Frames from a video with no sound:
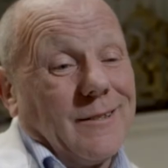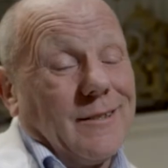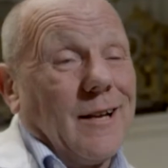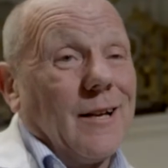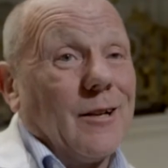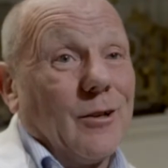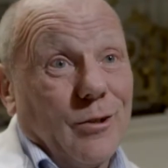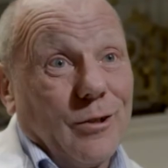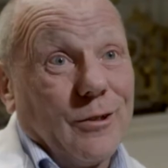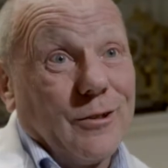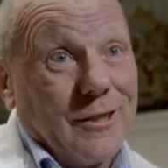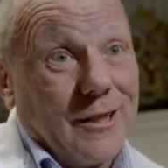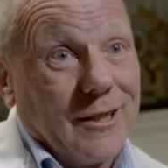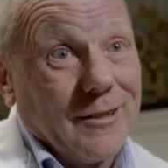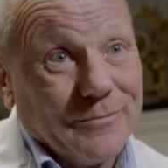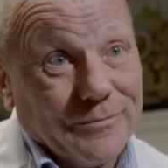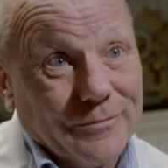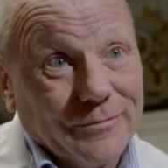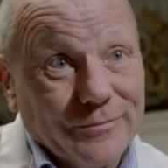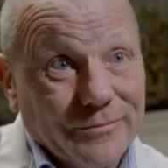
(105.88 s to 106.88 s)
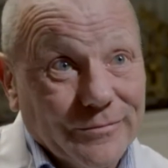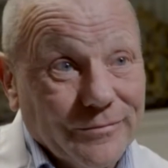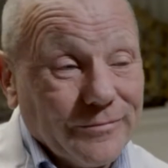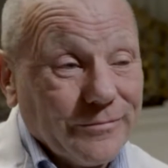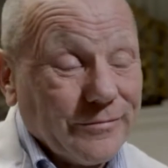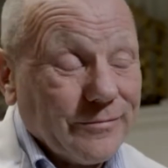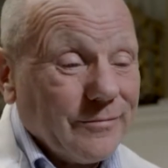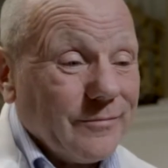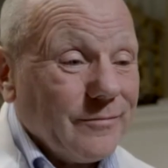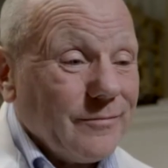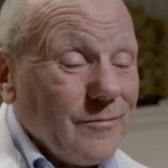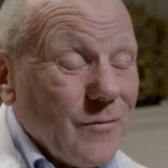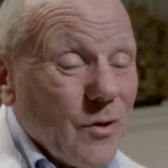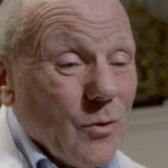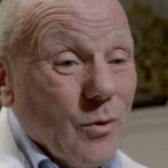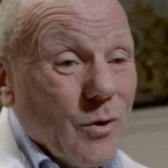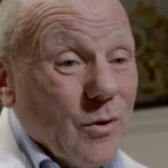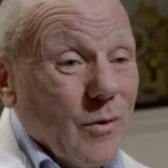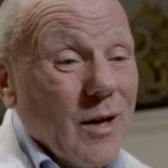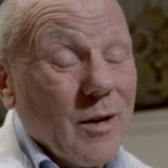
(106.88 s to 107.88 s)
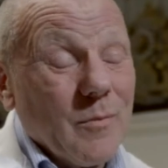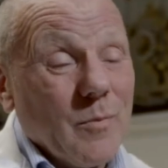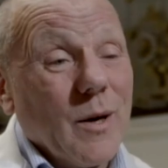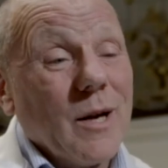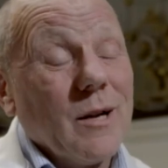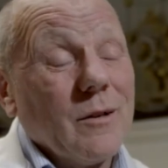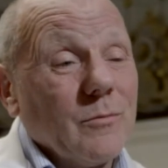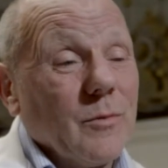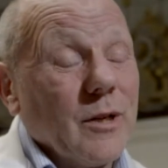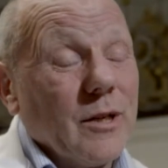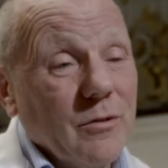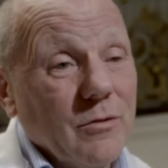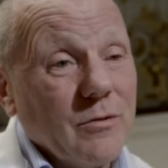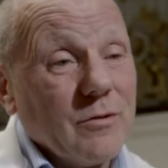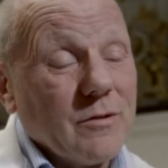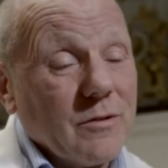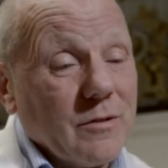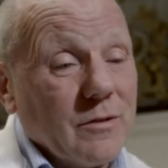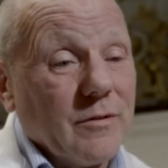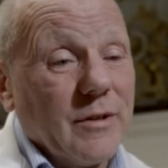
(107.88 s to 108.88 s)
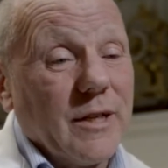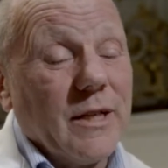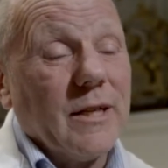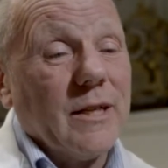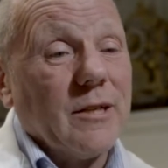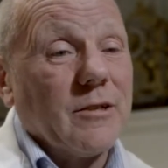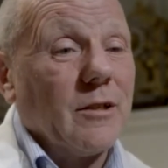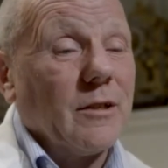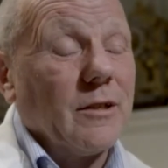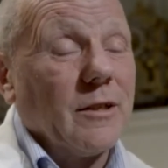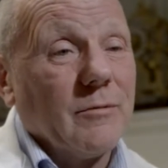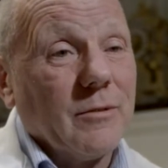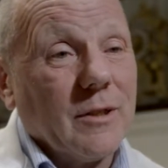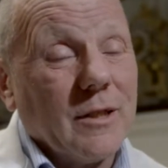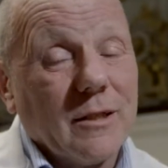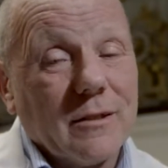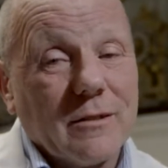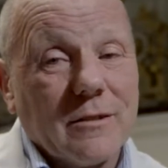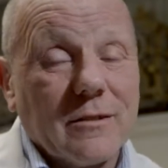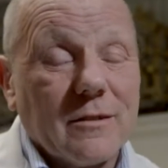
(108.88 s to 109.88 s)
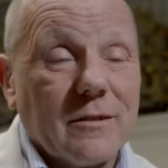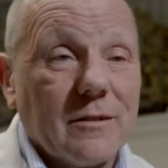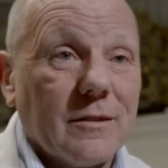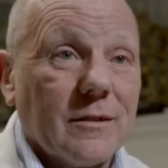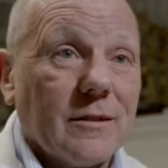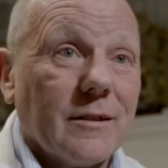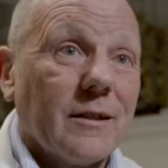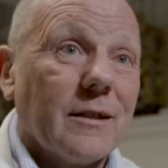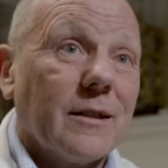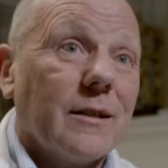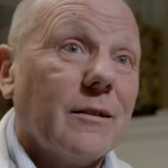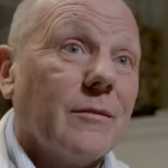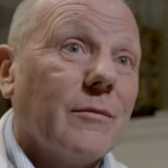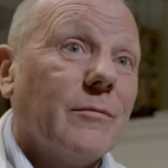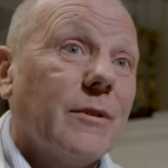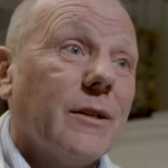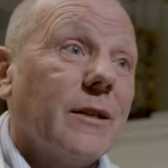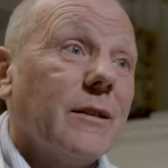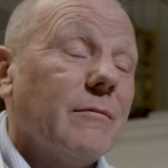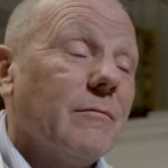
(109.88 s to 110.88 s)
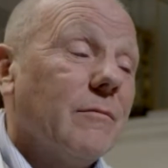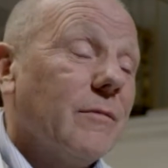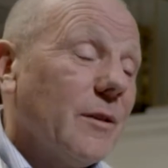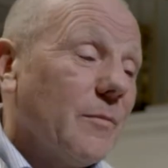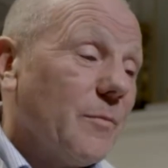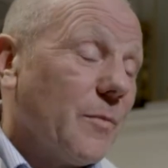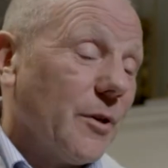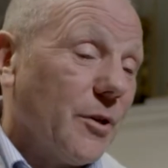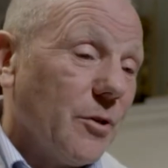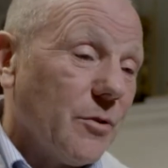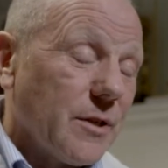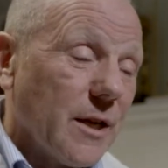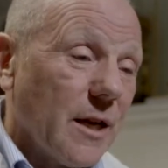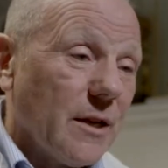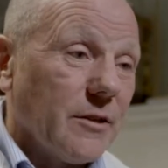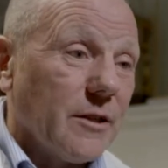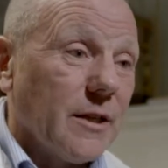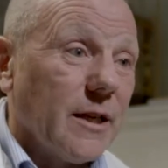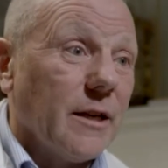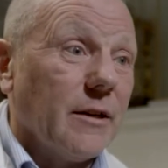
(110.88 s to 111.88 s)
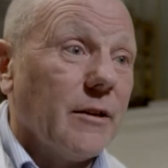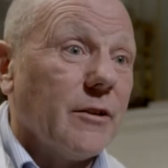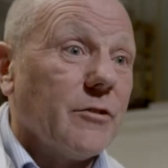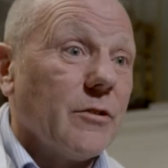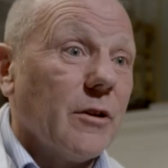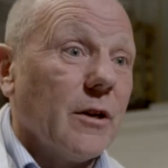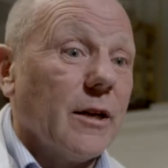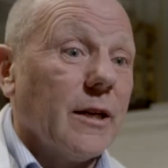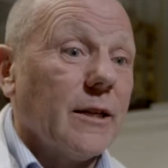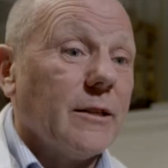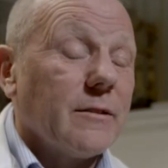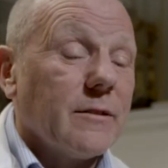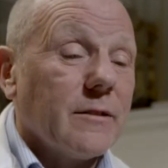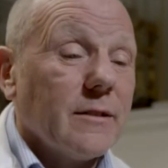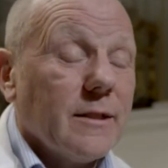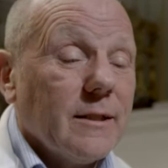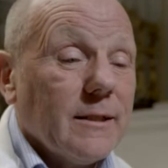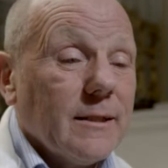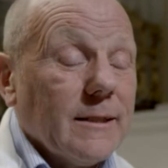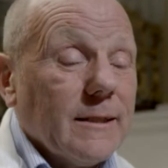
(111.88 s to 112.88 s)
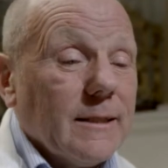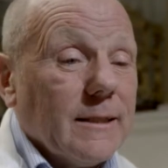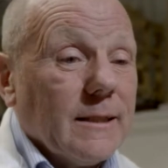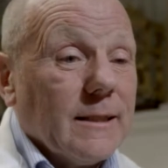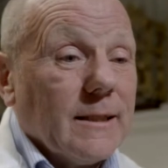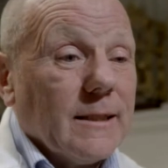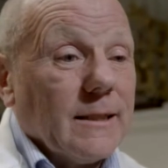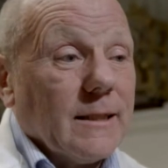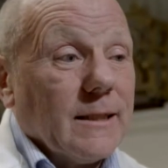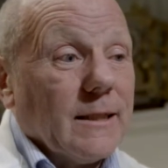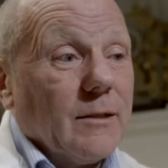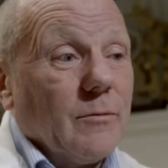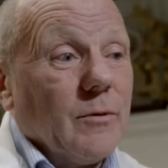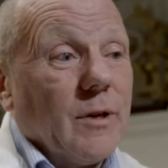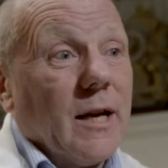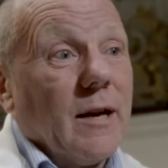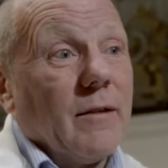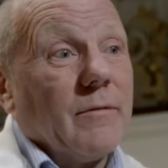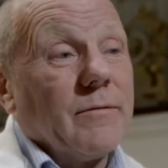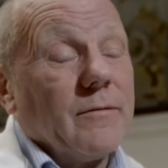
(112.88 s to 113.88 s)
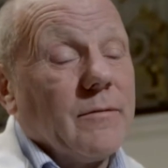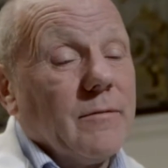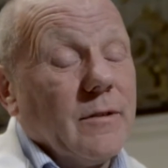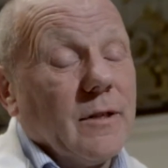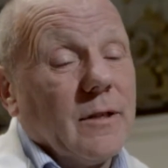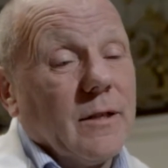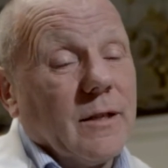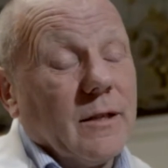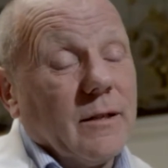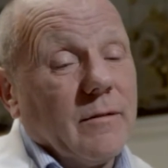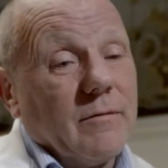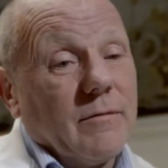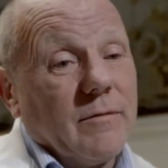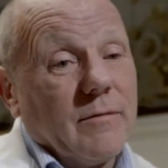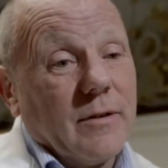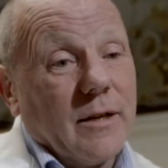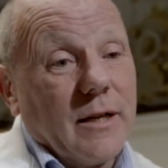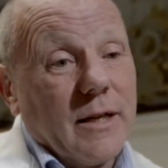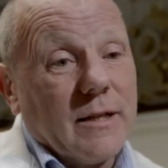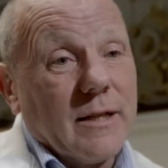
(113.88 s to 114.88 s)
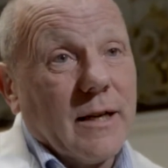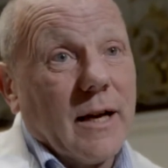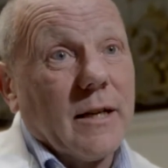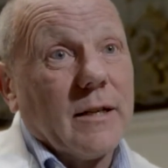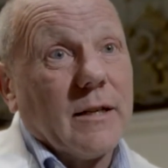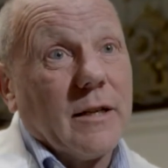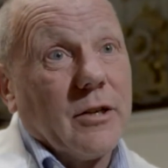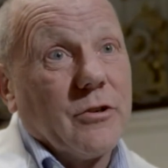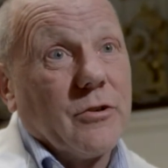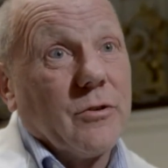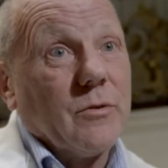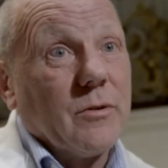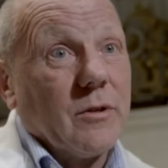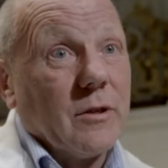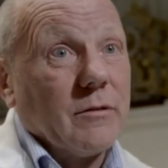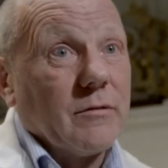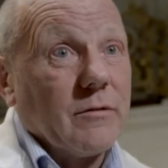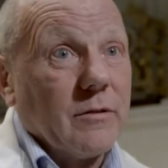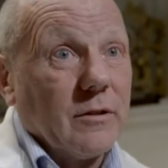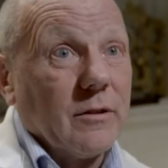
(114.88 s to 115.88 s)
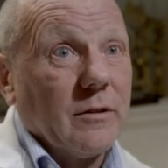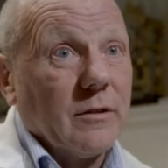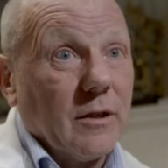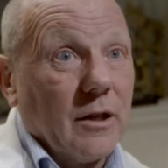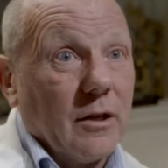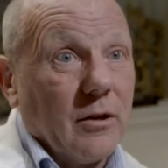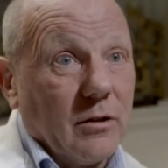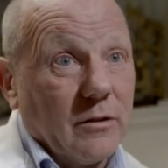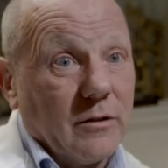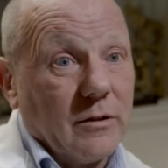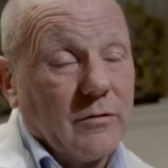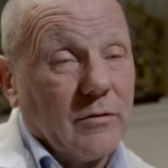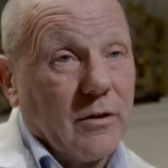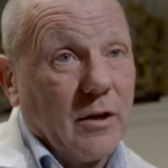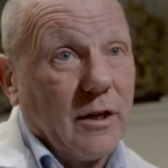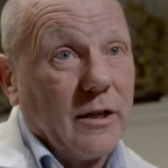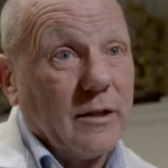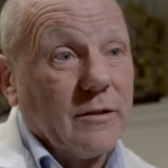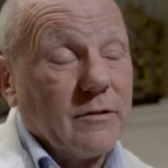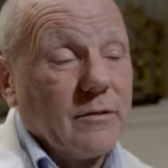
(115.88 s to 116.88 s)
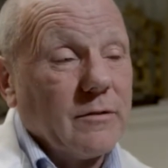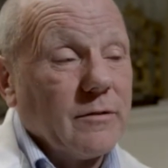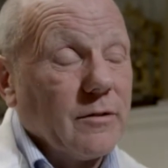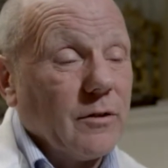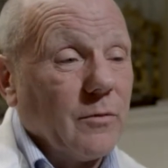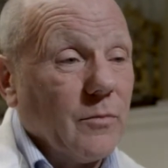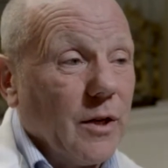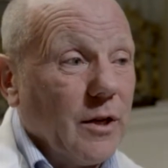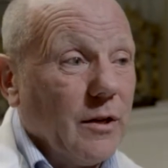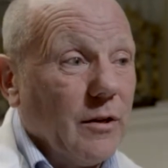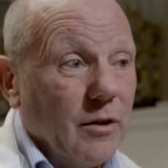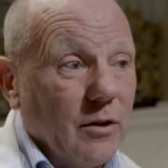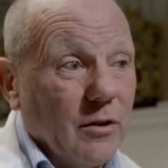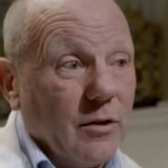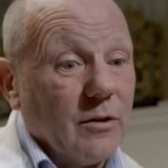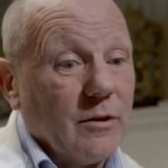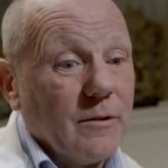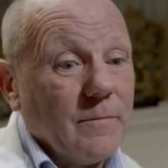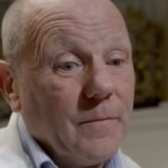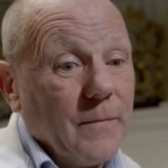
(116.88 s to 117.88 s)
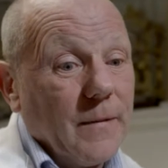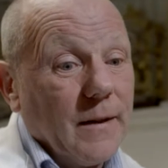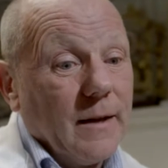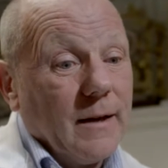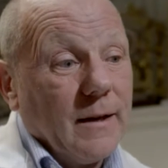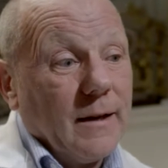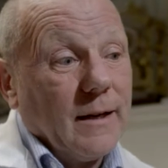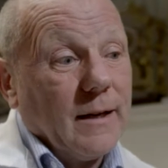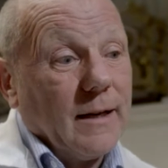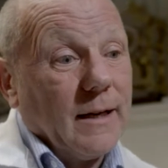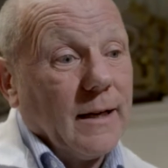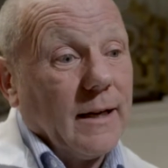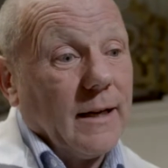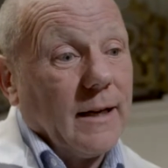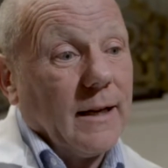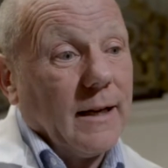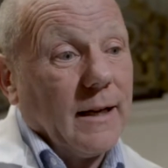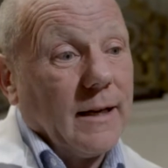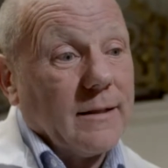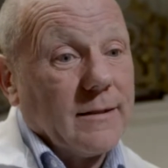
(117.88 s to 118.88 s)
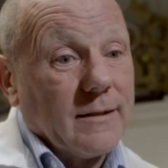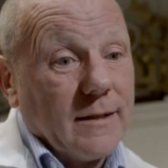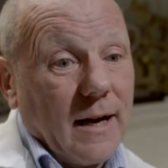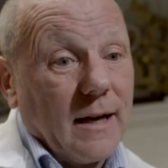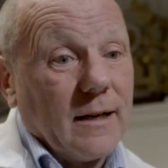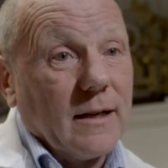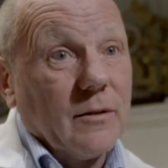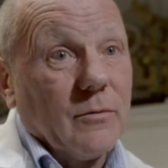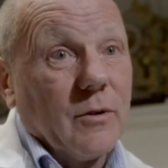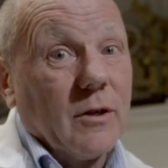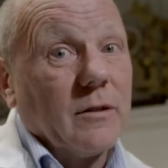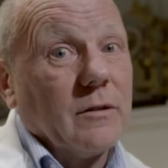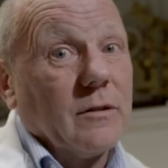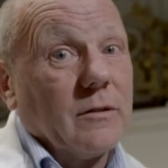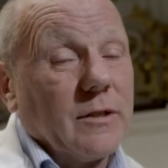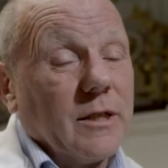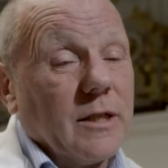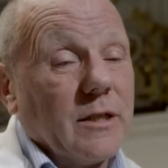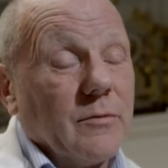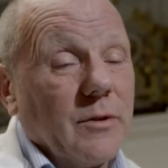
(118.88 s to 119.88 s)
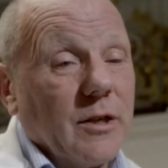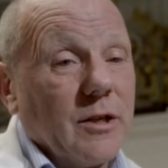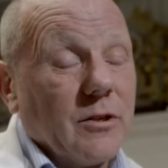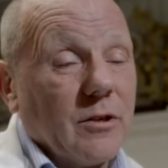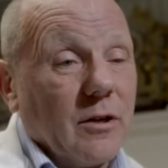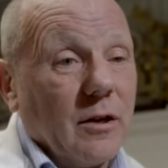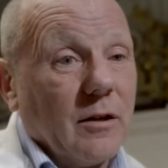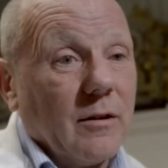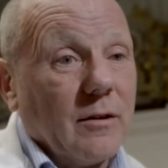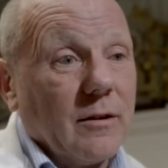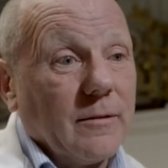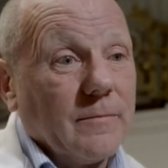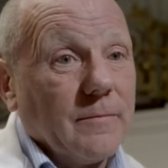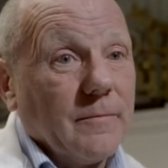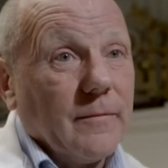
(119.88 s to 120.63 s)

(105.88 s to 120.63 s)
technology. We're quite proud. We use 3D SolidWorks. We produce engineering drawings. We have very tight issue control on all the drawings, so we know exactly what goes into each clock.